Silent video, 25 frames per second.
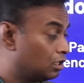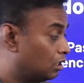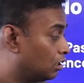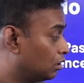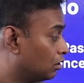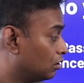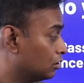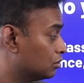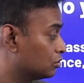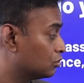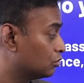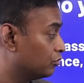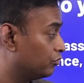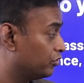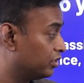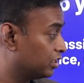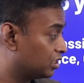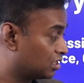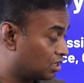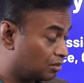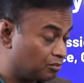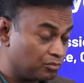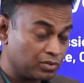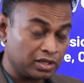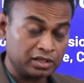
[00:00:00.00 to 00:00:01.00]
and also we
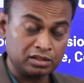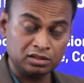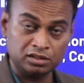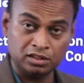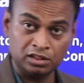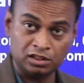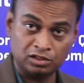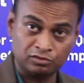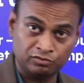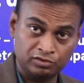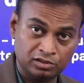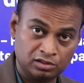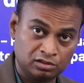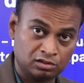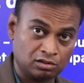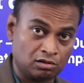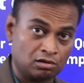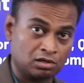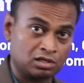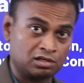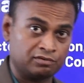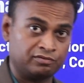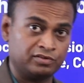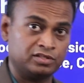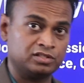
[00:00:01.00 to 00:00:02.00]
combine it with
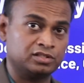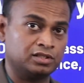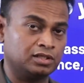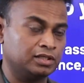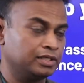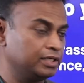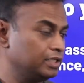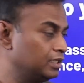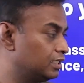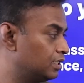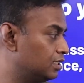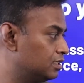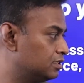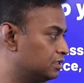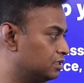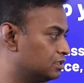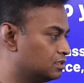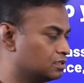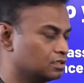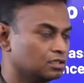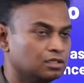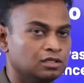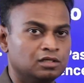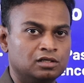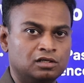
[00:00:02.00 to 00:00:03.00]
artificial
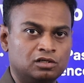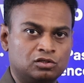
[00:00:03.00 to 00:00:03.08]
intelligence